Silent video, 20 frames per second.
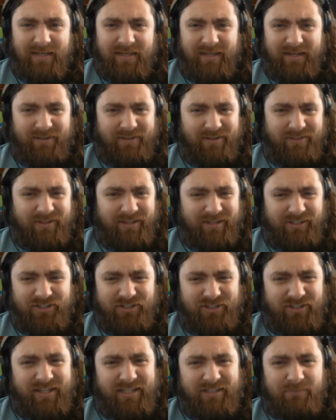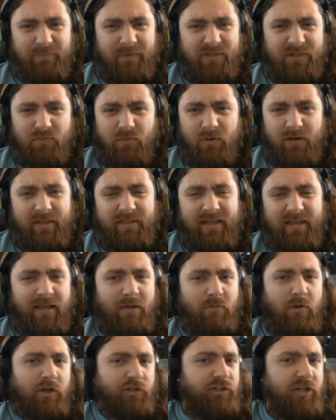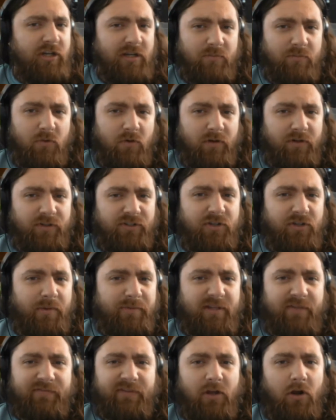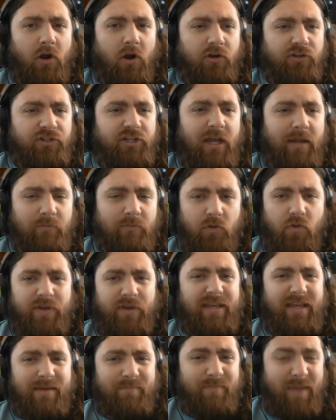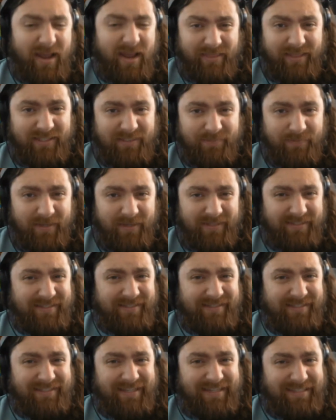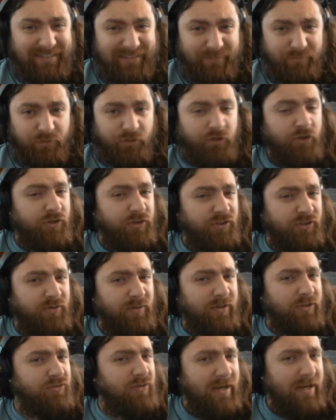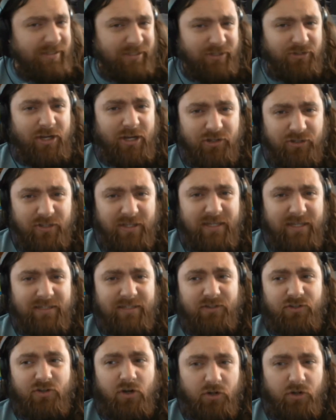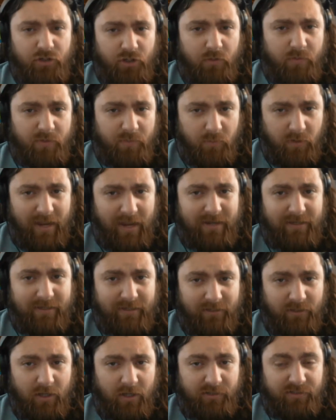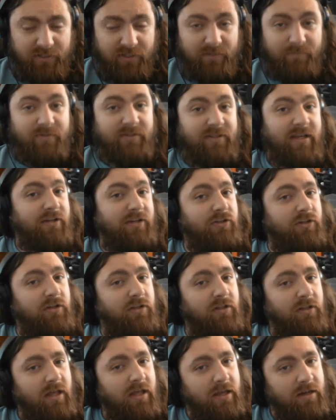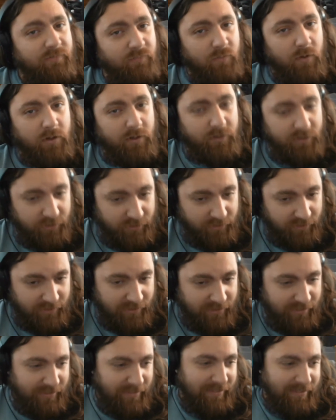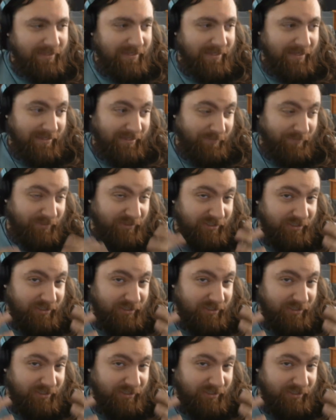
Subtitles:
Just Let's Plays weren't a thing I watched anymore, and so I was having a hard time looking at my Let's Plays and deciding they were good. So I tried to change things and started to go with more edited content, but that took a lot of work, and I wasn't